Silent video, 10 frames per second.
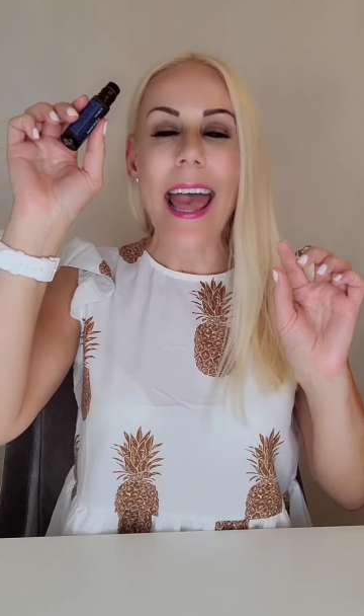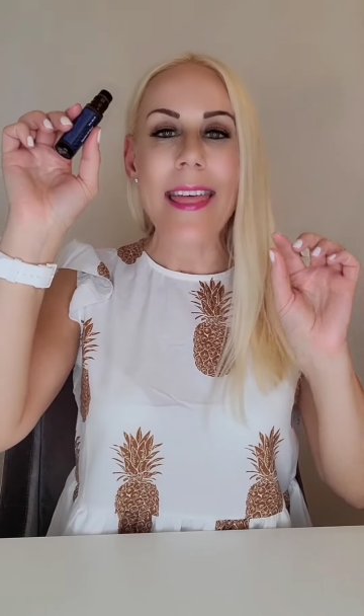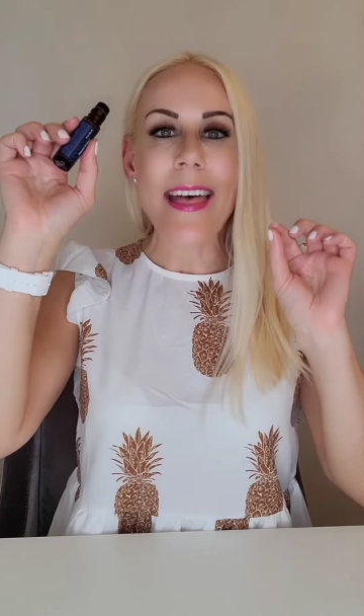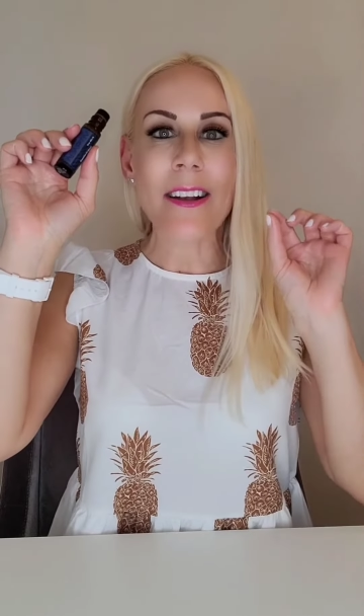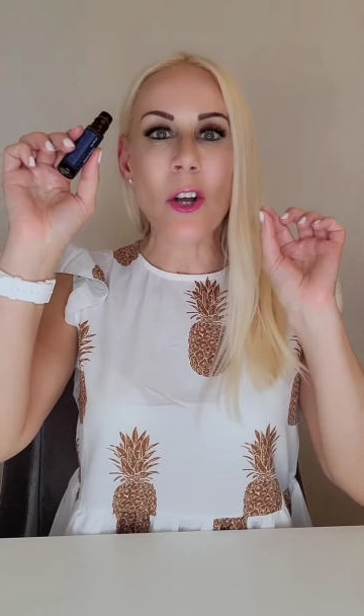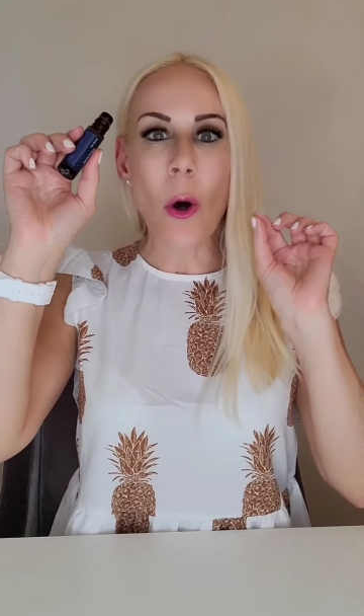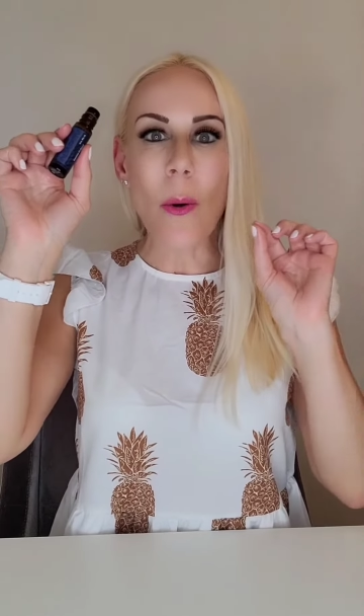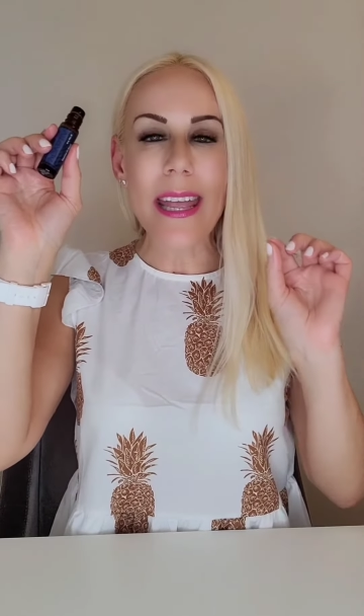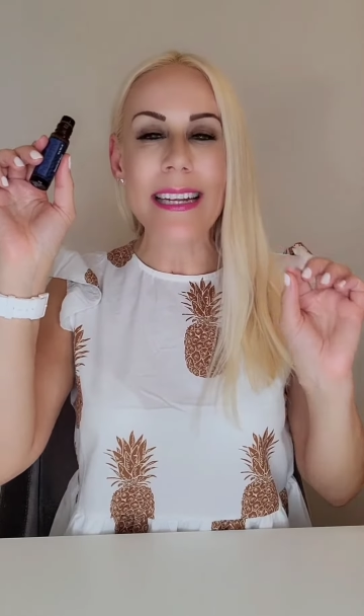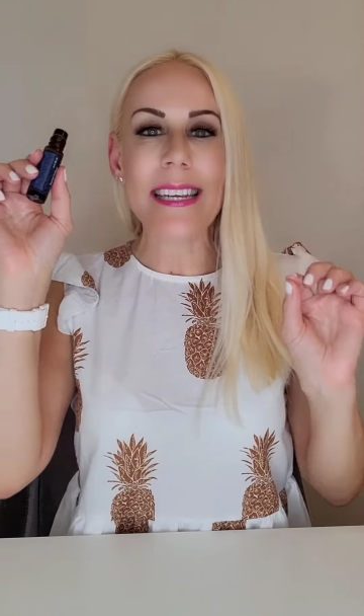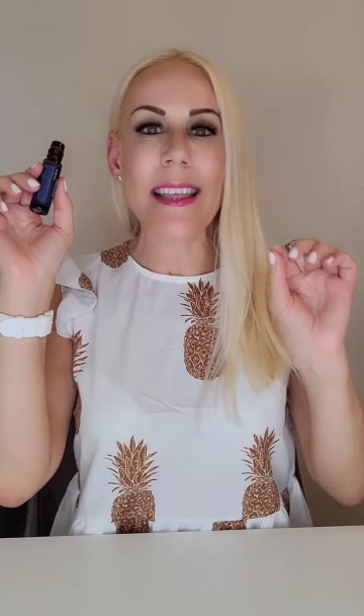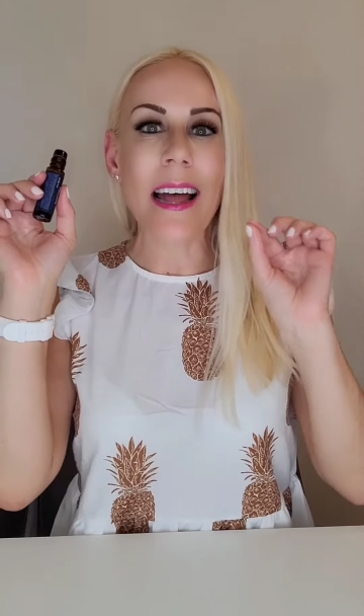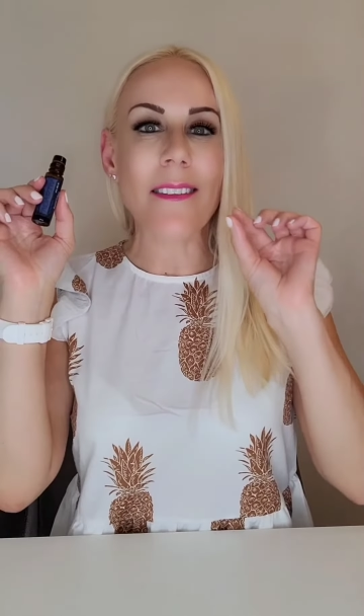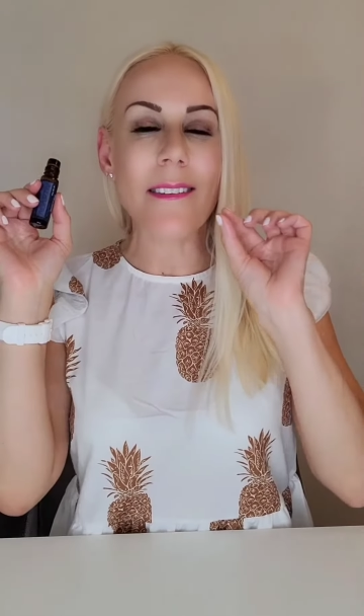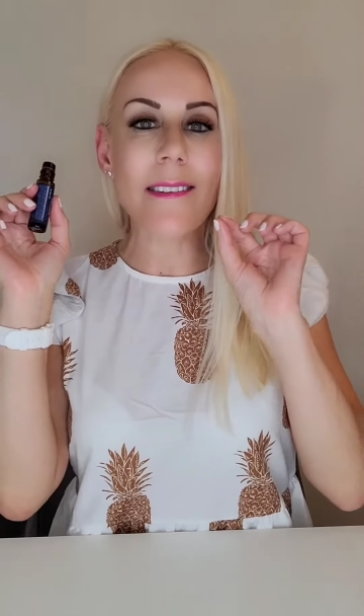and then go into
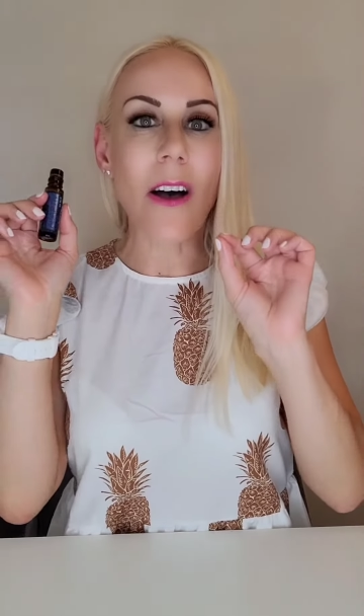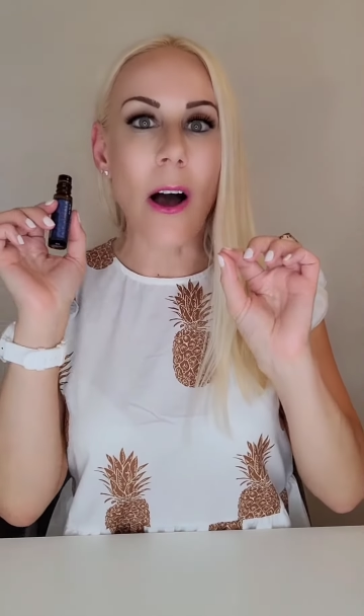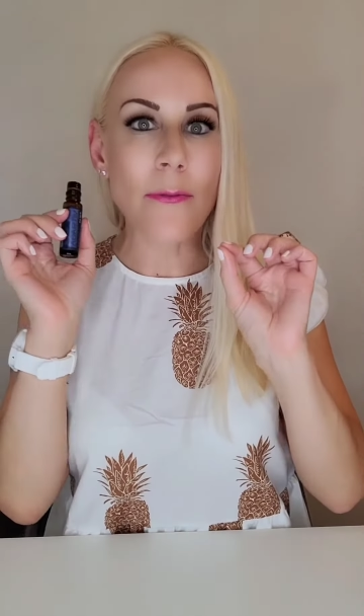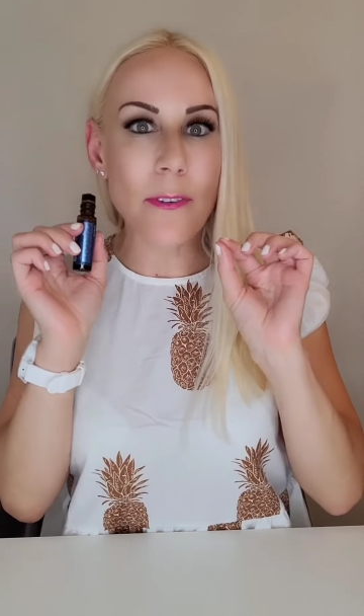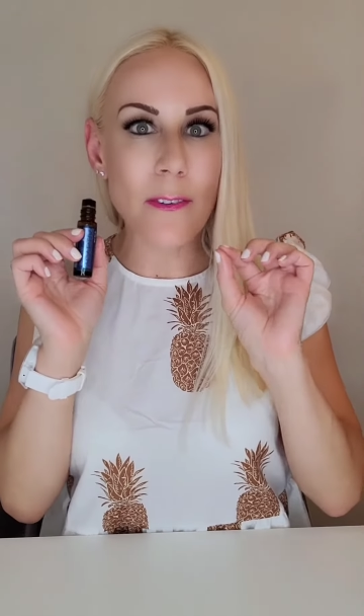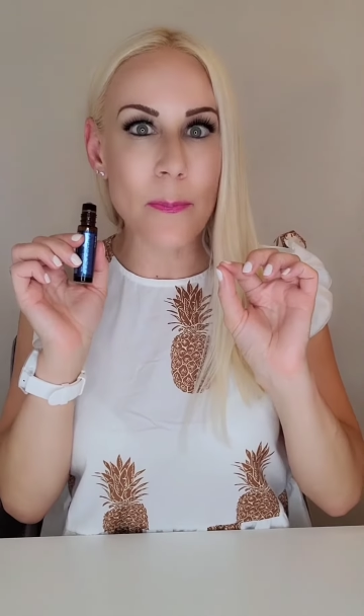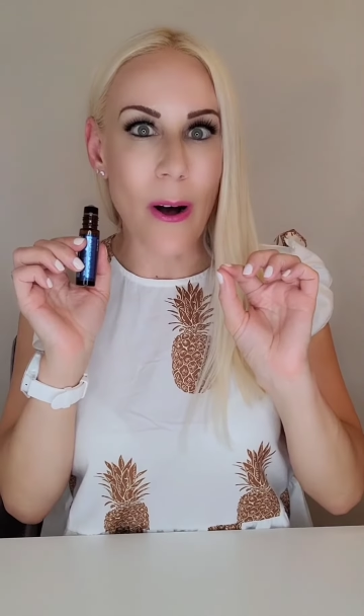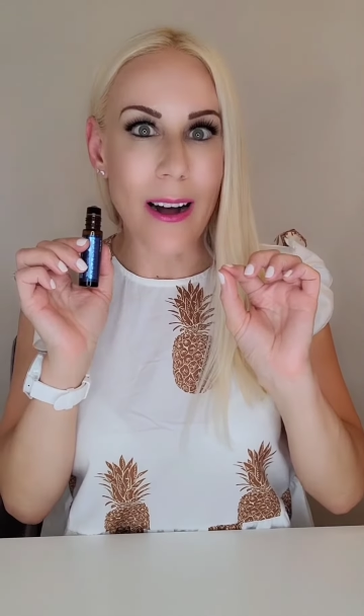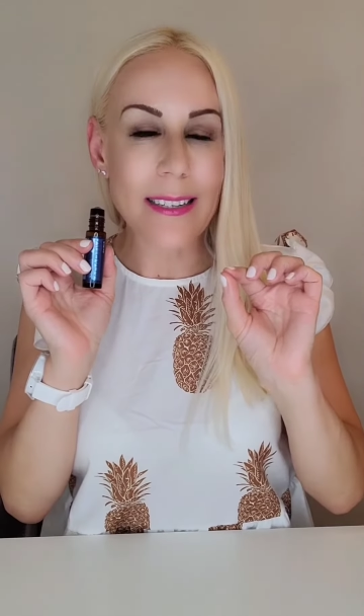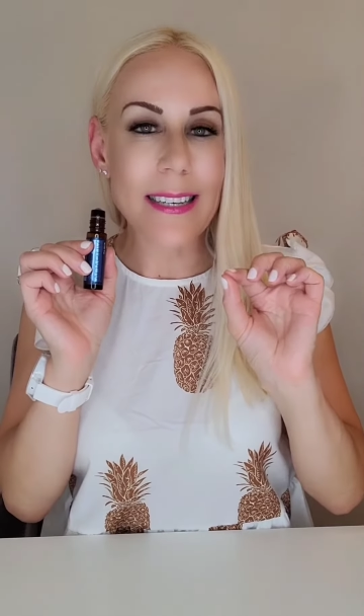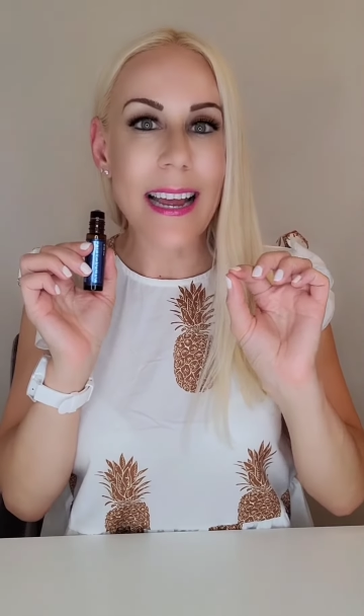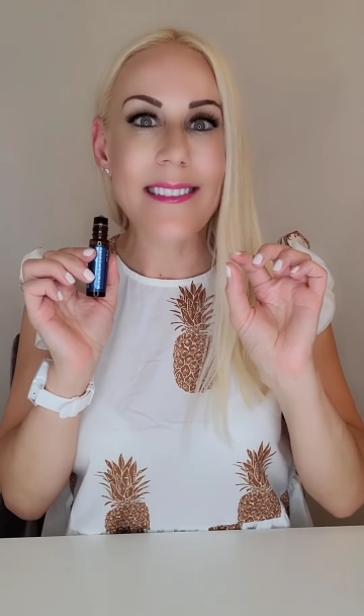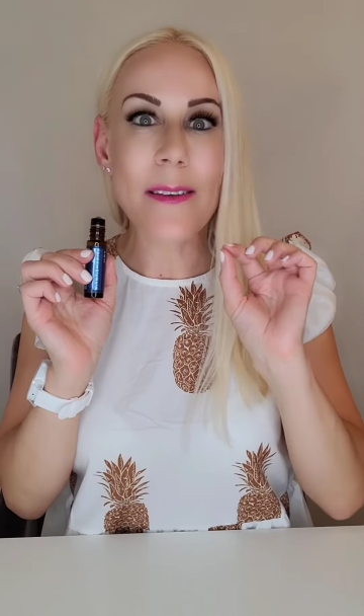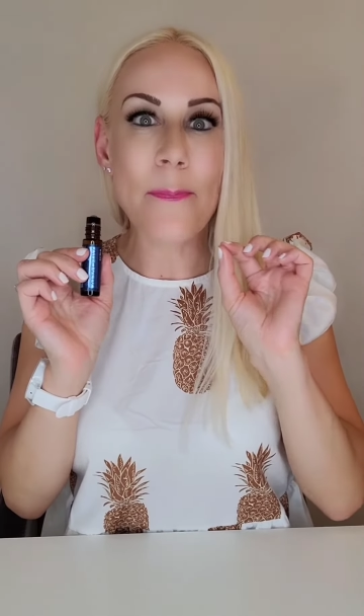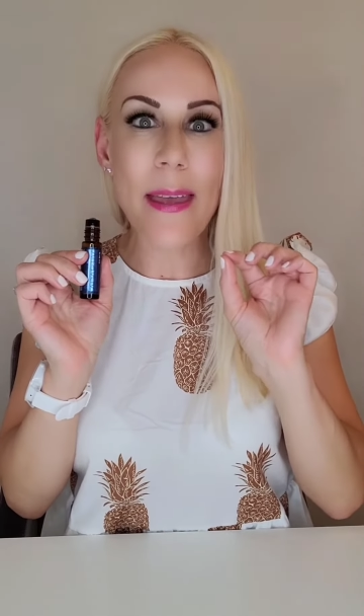that soft spot
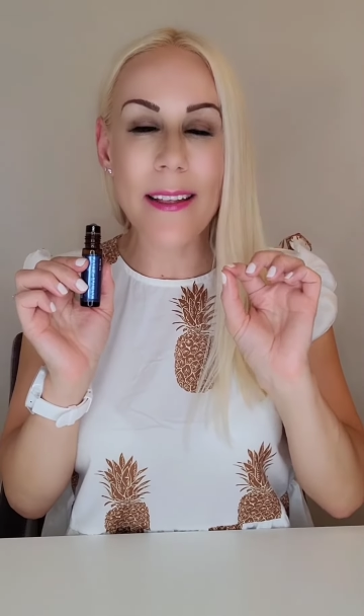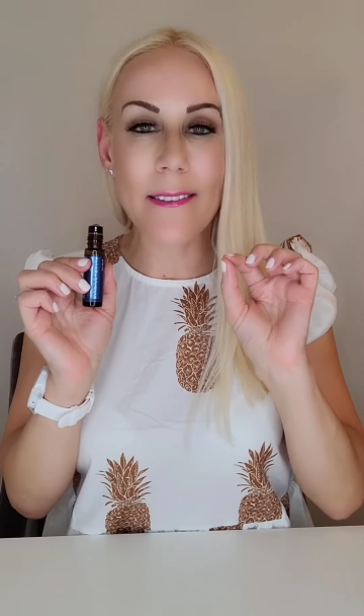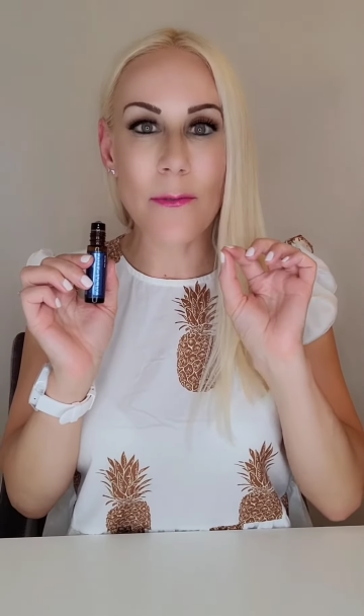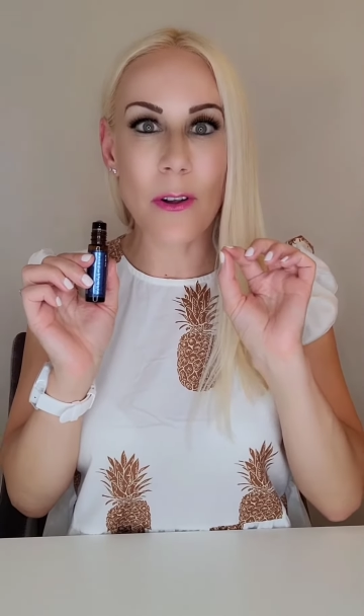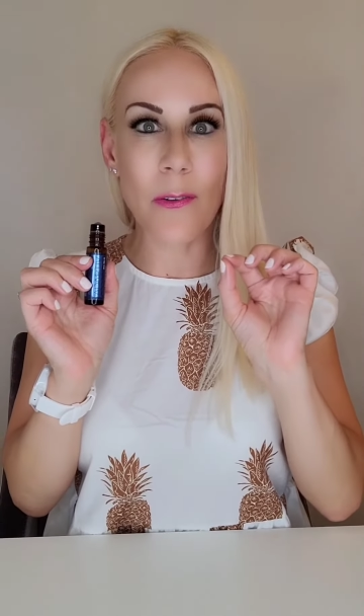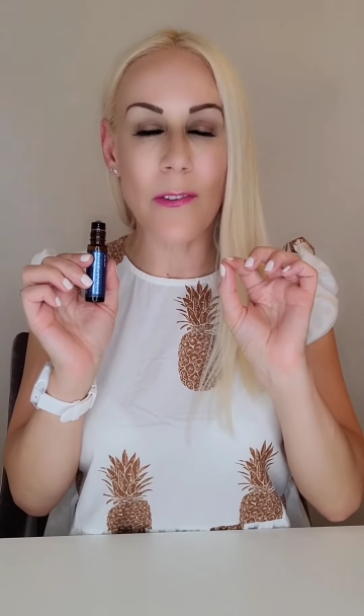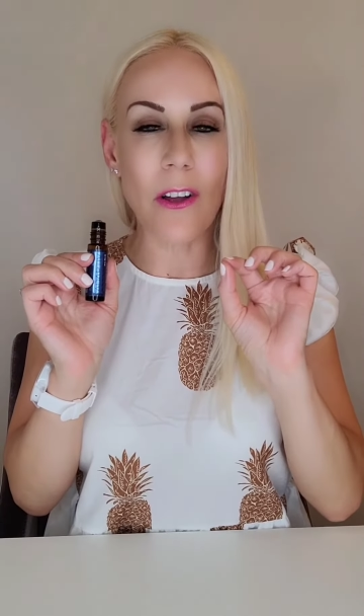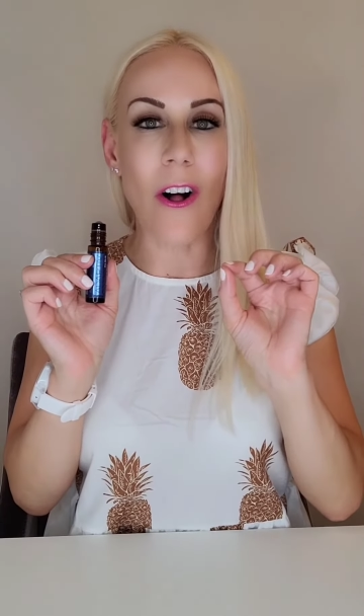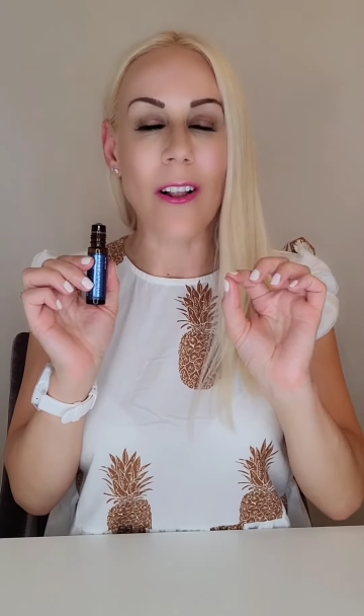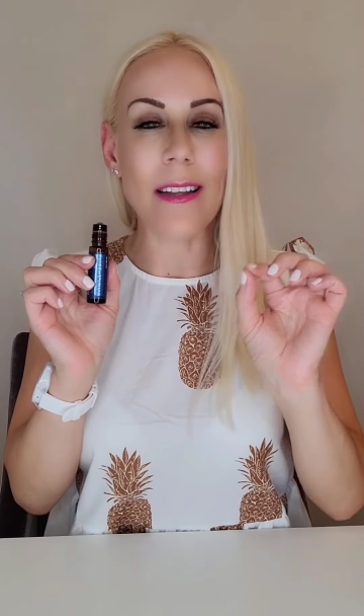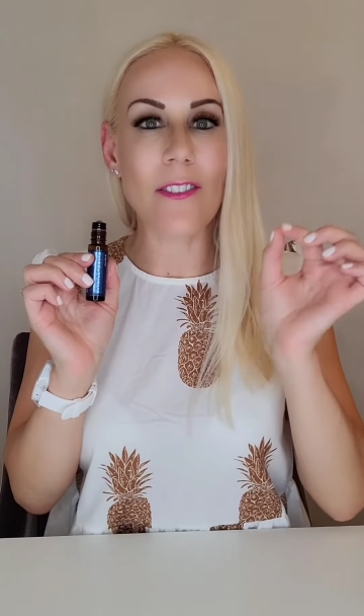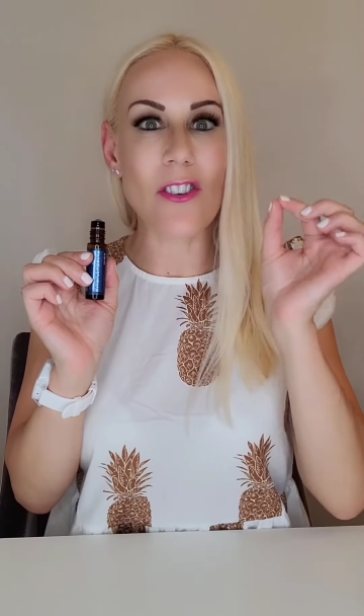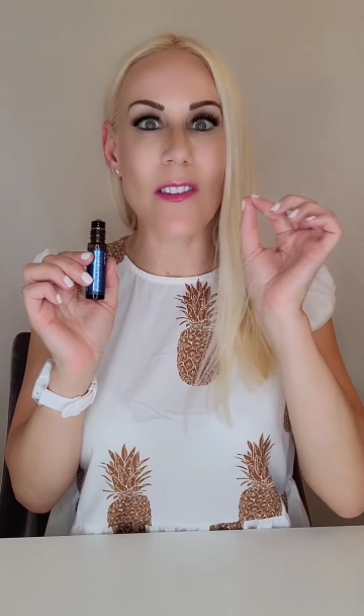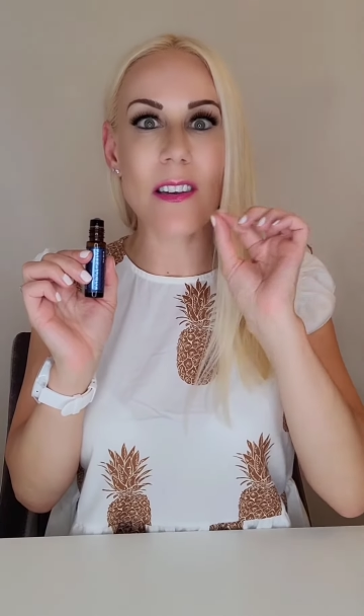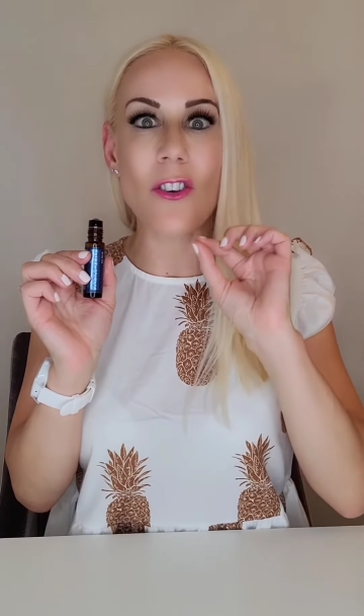at the base of your skull. It's
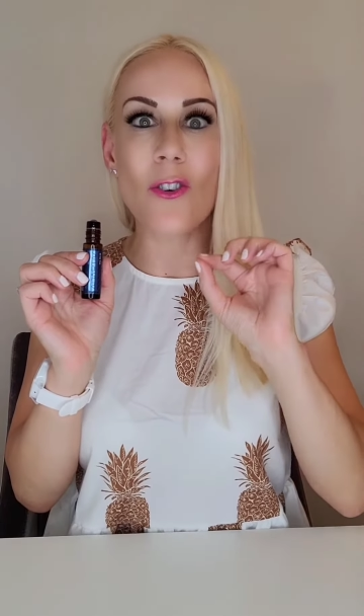just in